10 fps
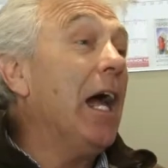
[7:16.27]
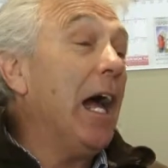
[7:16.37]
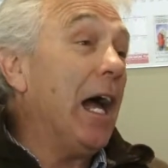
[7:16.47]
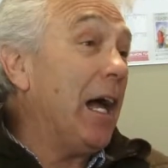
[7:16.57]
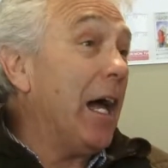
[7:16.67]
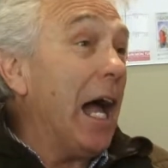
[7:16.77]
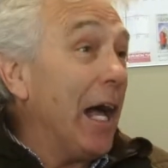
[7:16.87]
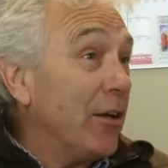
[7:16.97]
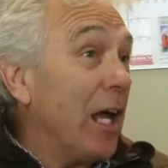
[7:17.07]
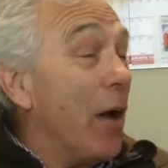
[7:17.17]

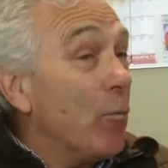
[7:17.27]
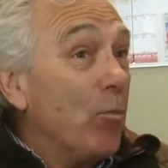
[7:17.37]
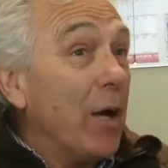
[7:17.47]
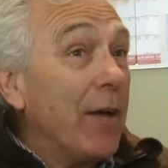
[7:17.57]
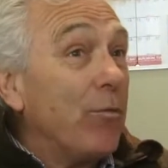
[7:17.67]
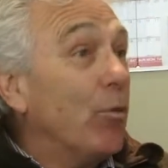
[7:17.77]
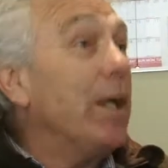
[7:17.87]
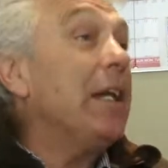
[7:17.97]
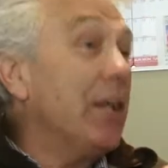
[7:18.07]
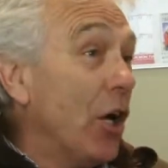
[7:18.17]
And if
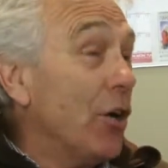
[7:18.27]
we can